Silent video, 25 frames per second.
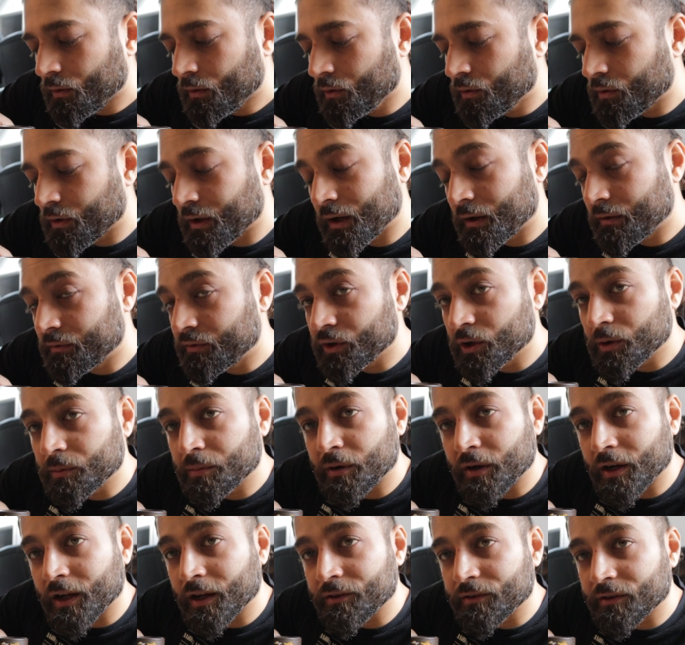or however you
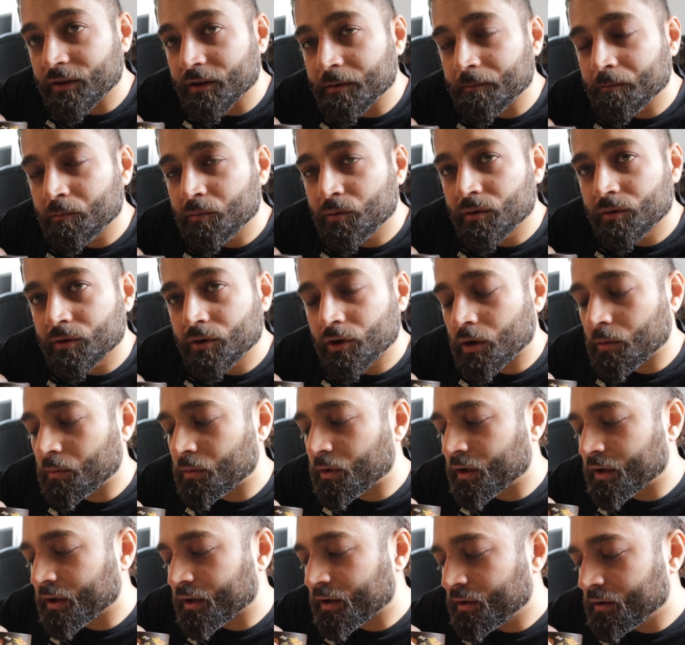pronounce it,
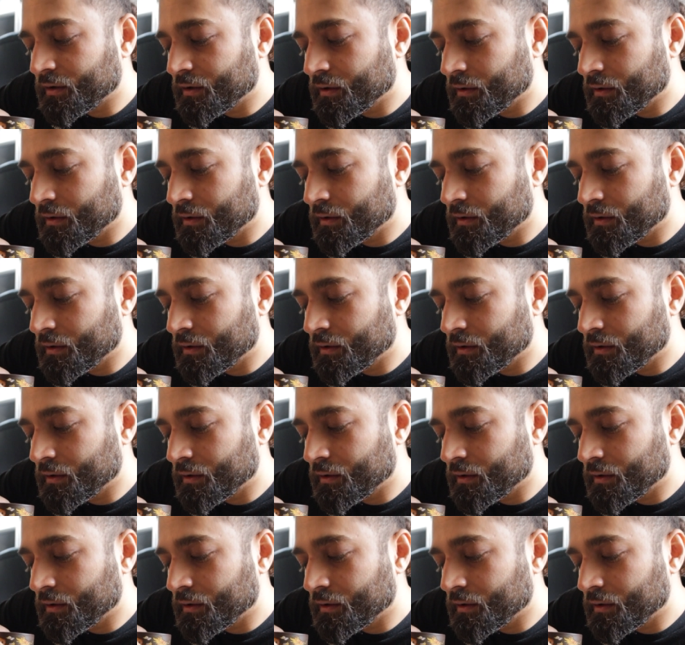turmeric.